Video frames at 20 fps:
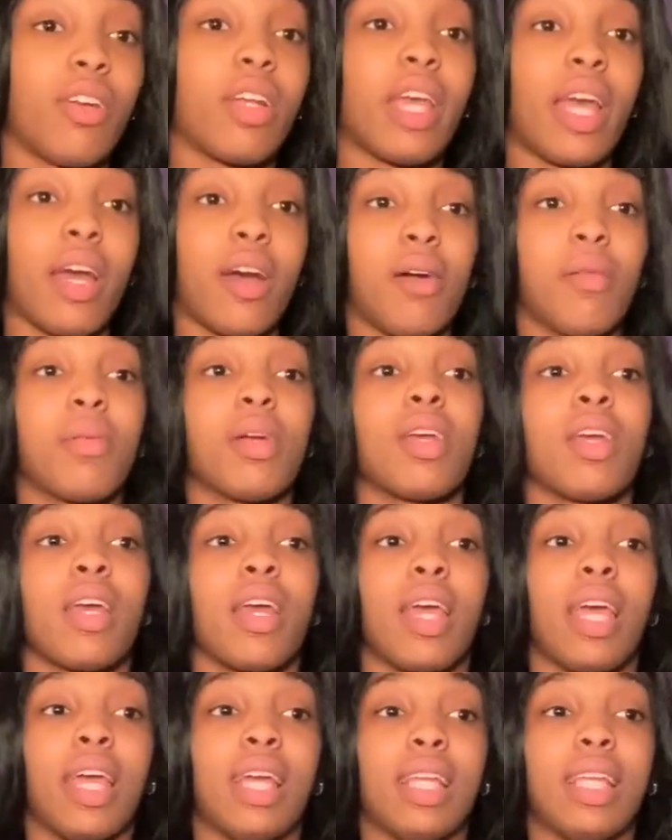don't care.
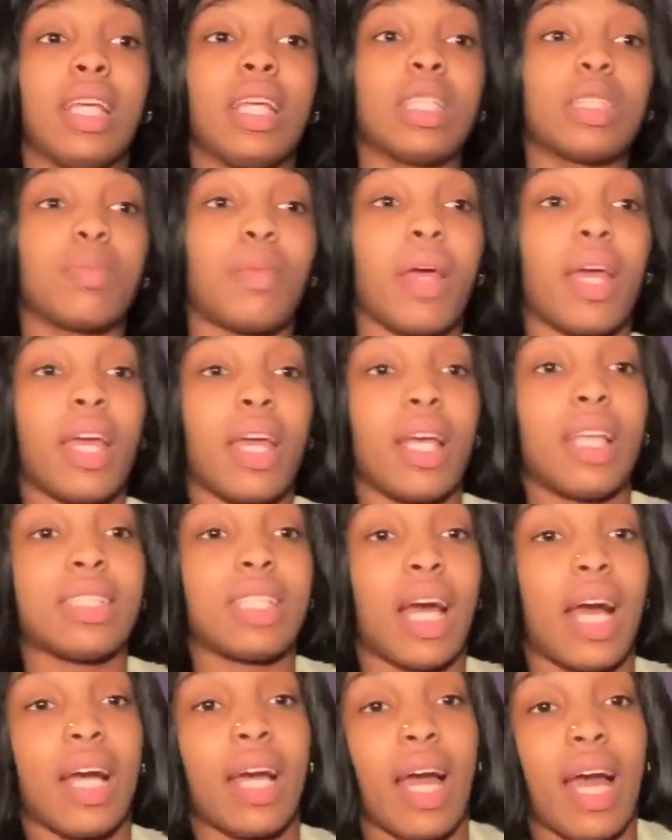And these pants
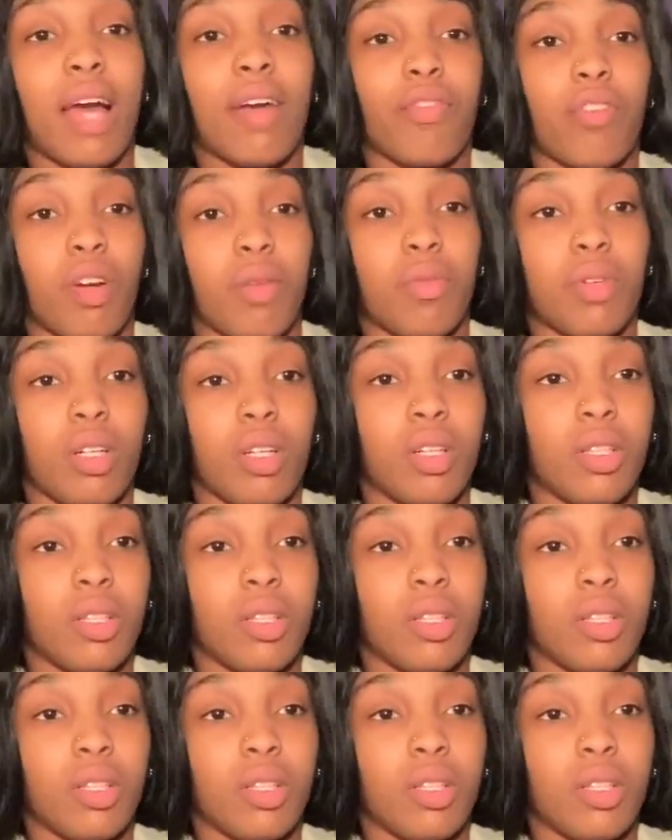I got from